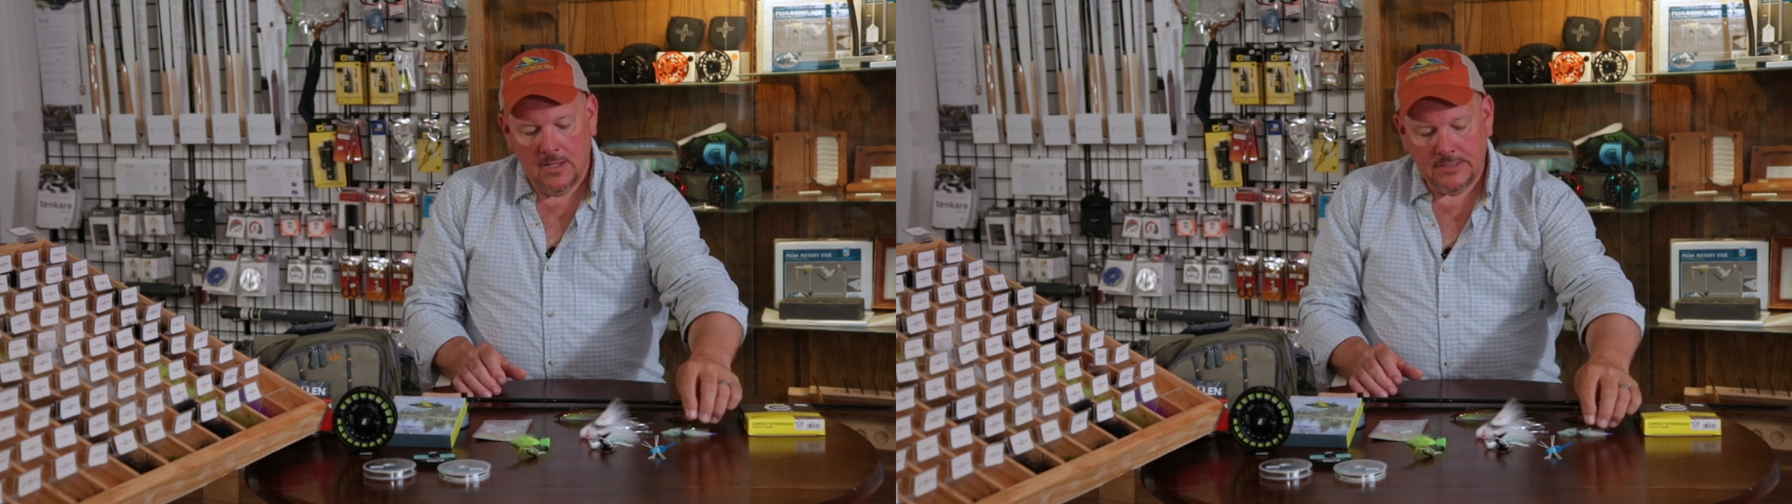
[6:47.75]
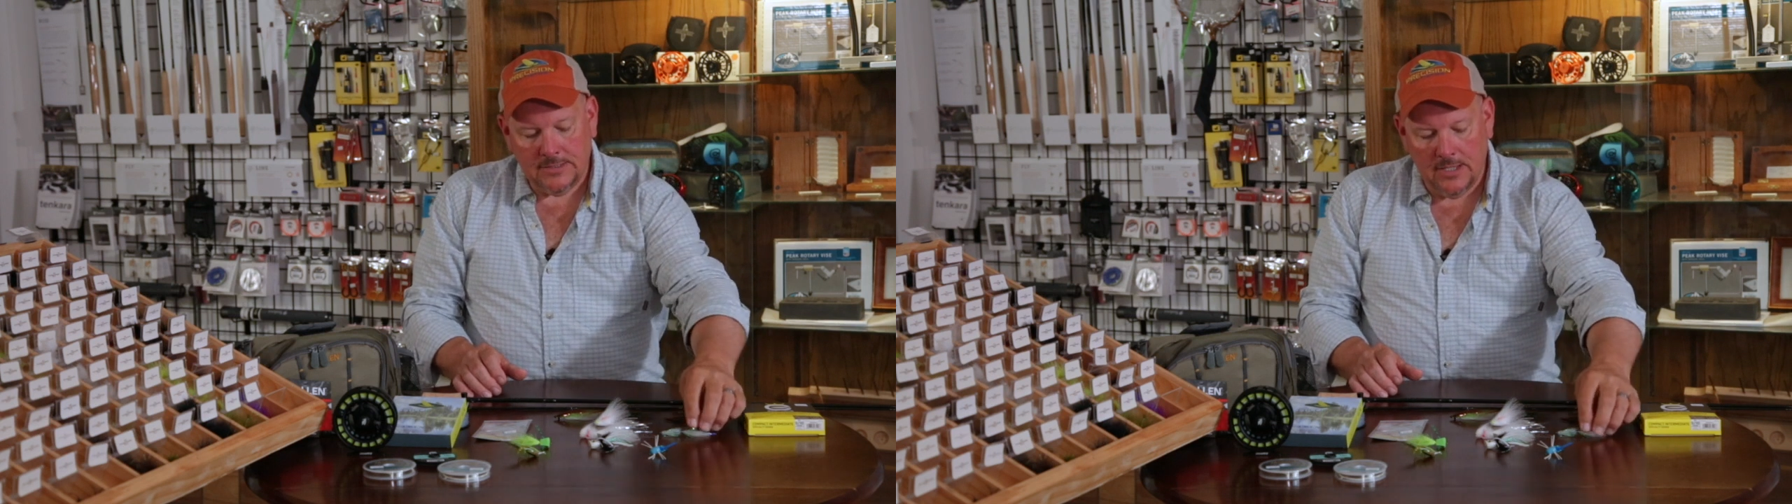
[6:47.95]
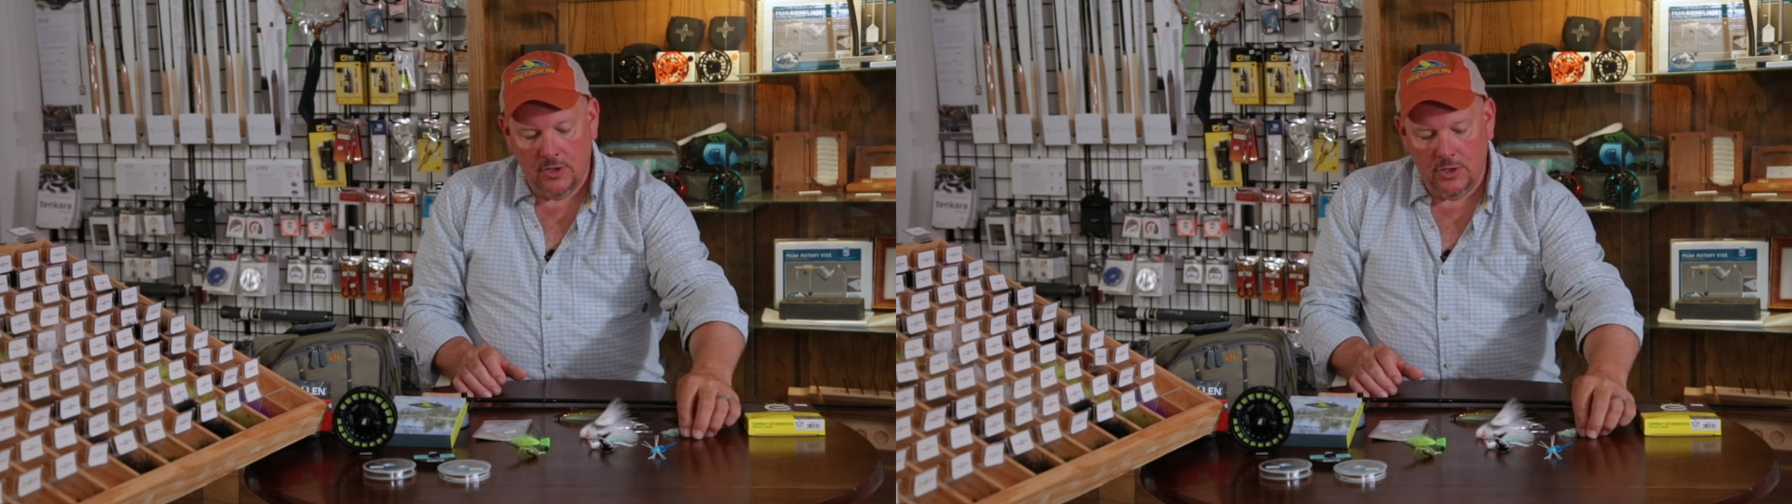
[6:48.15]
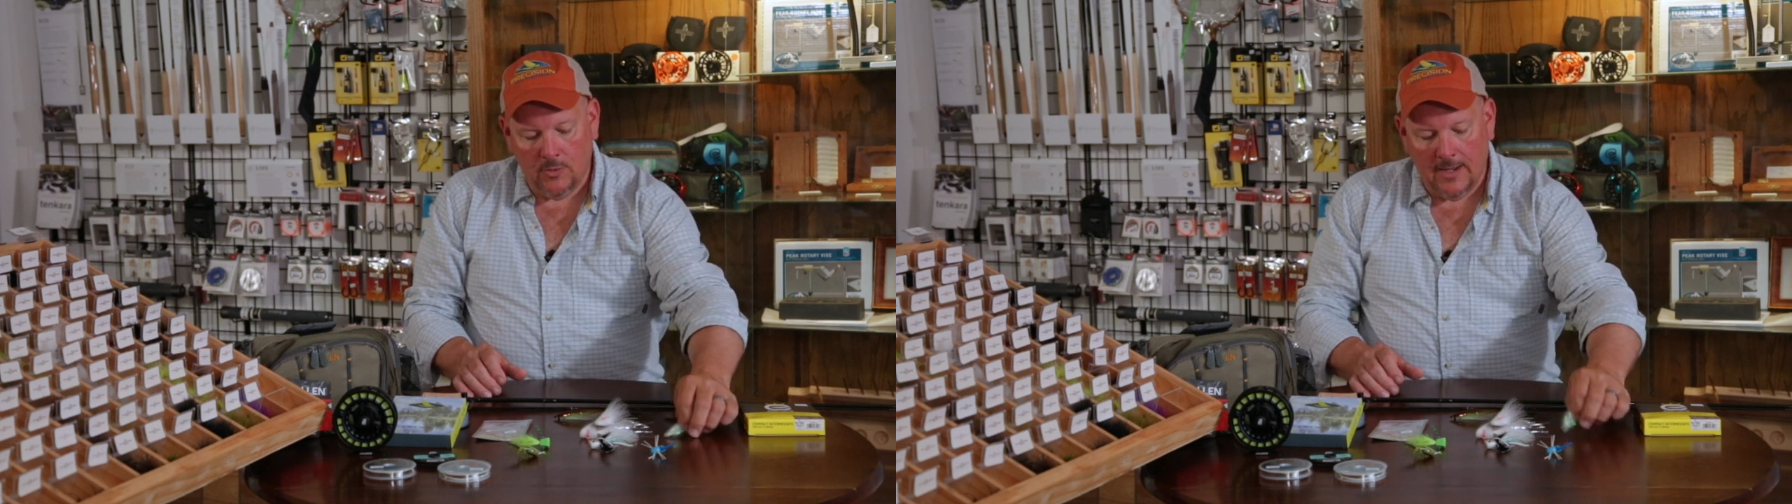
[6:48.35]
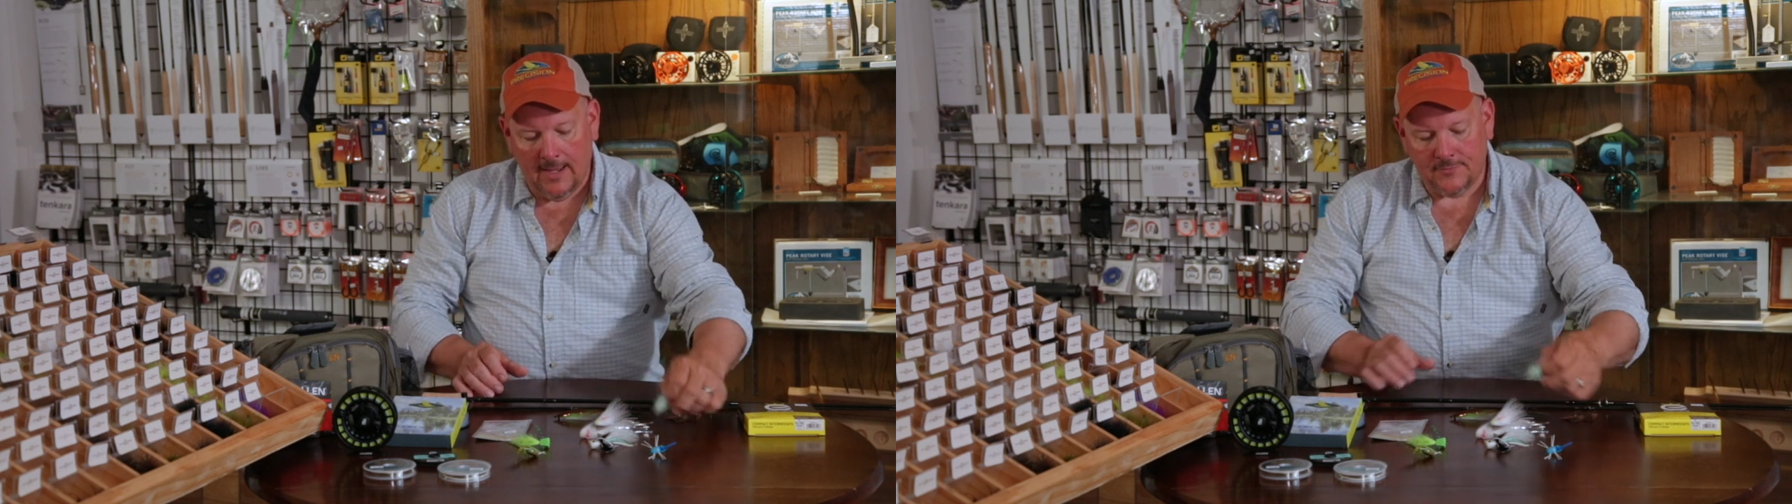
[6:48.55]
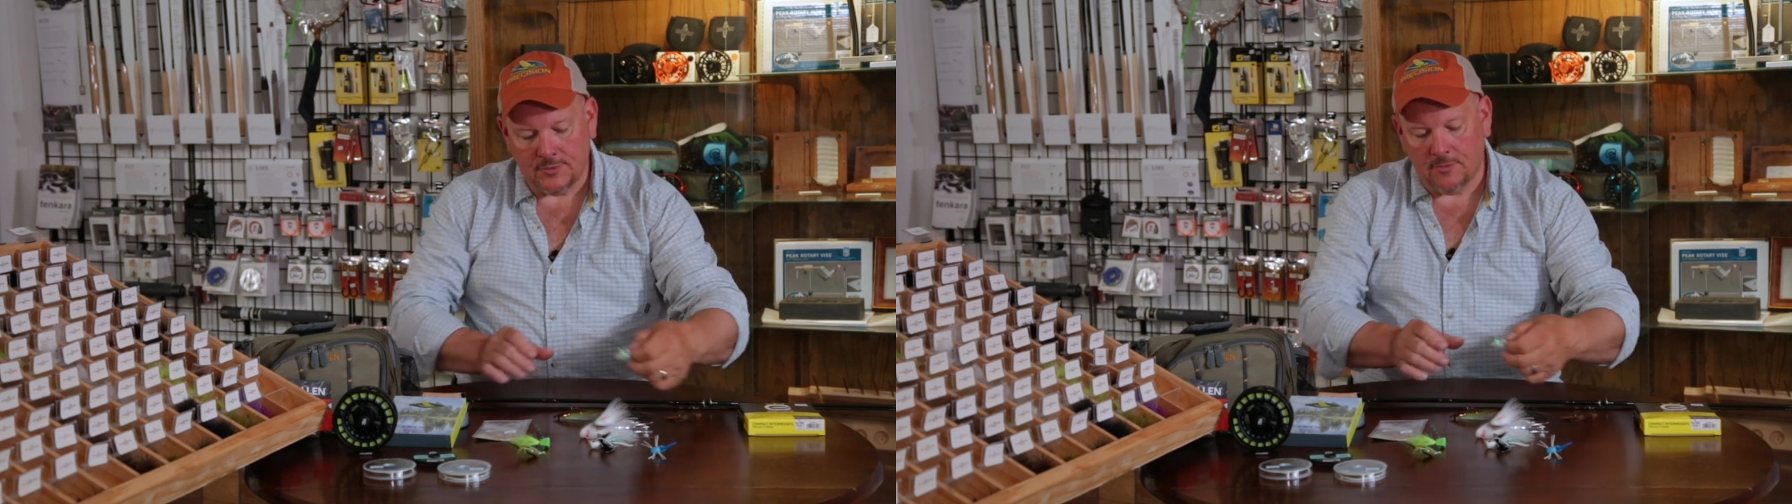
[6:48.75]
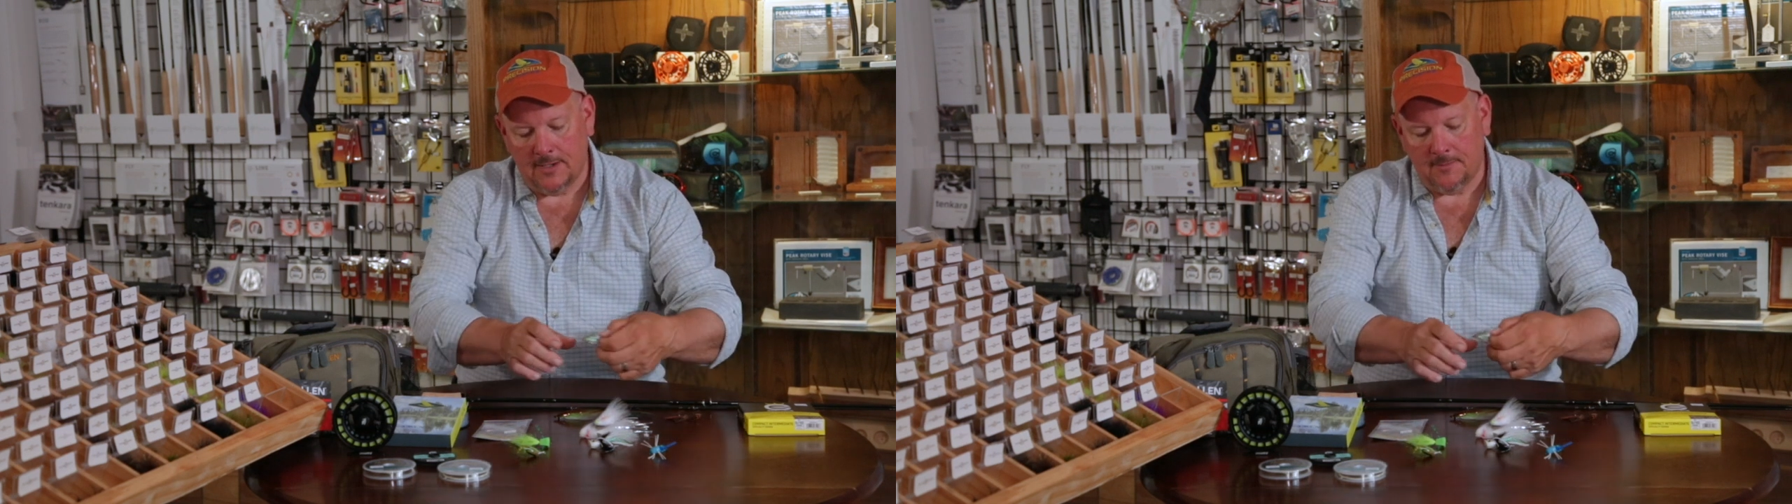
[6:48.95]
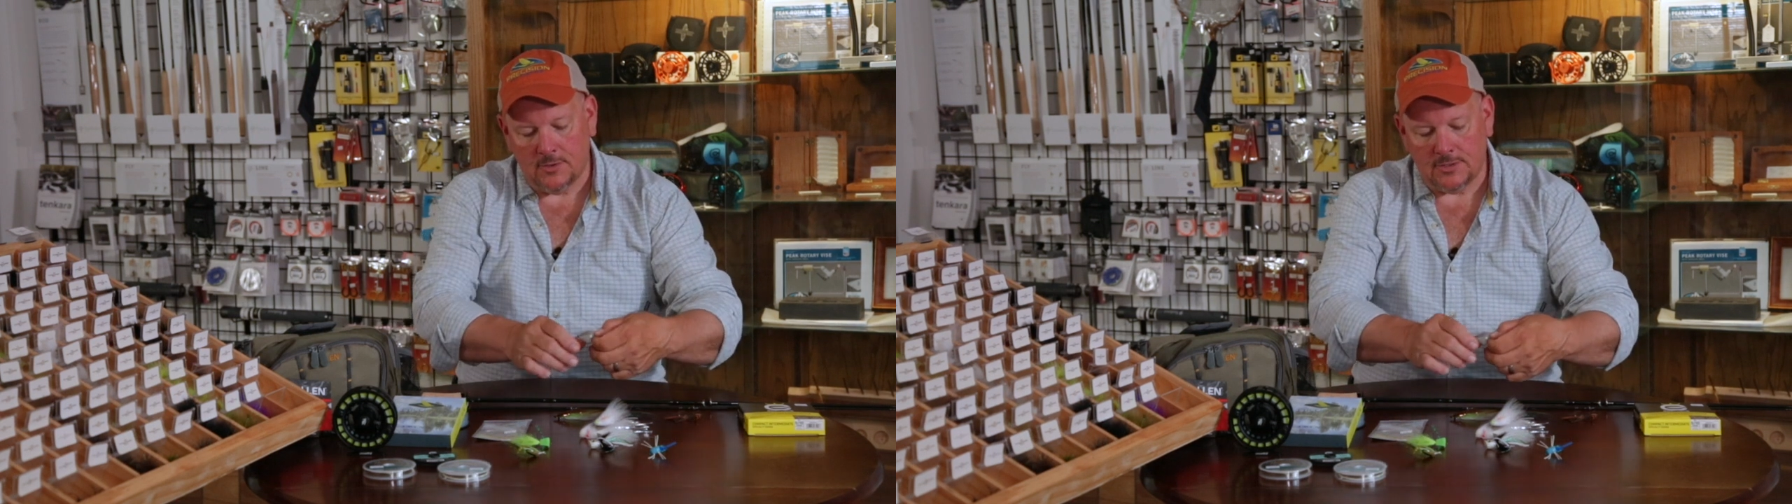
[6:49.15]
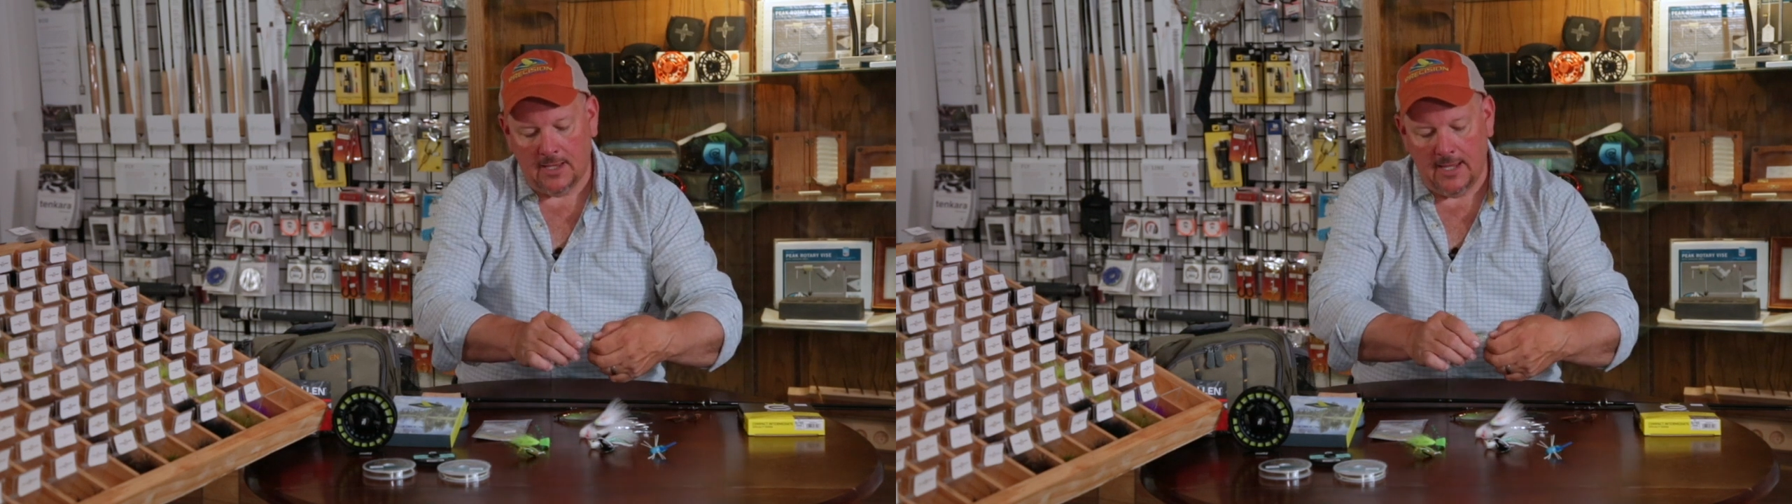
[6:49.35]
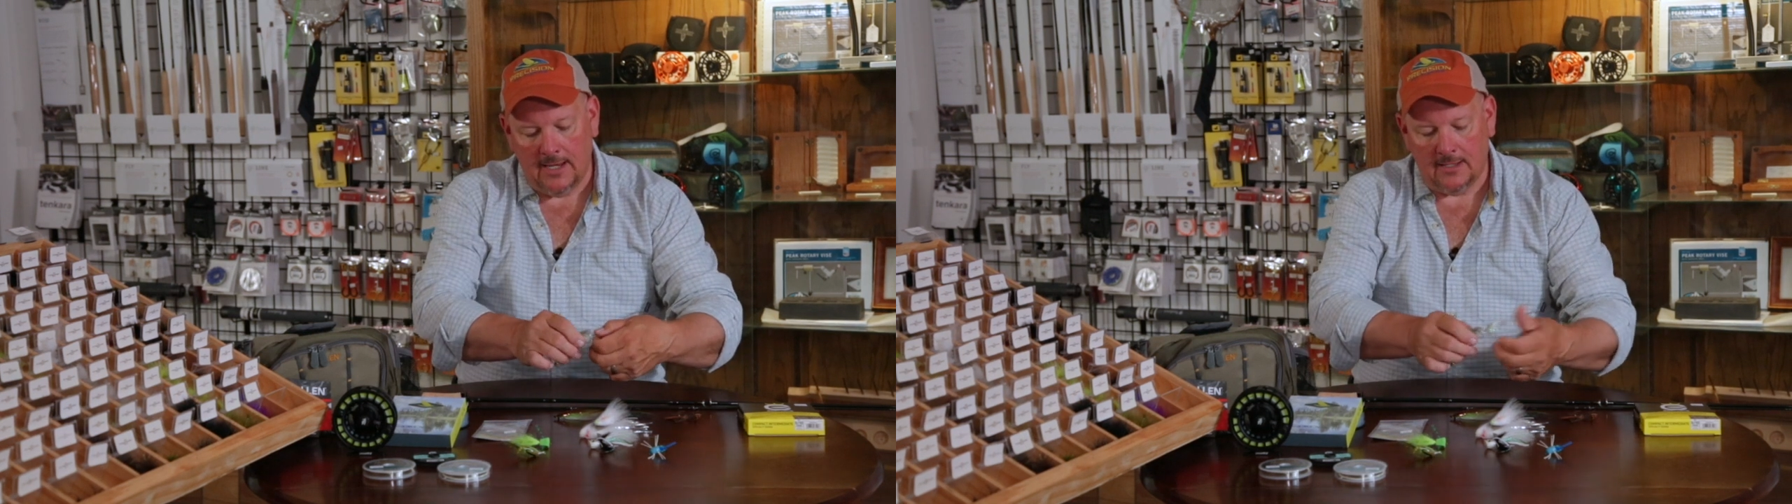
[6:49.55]
So you'll have streamers
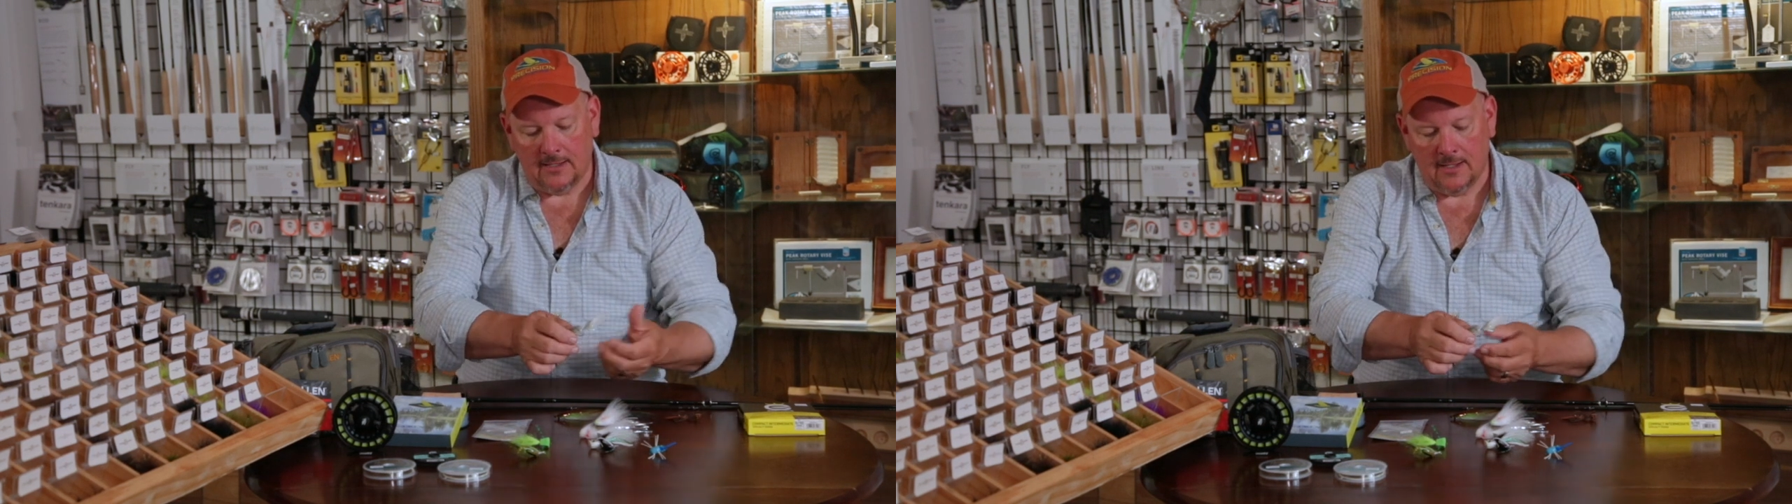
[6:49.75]
like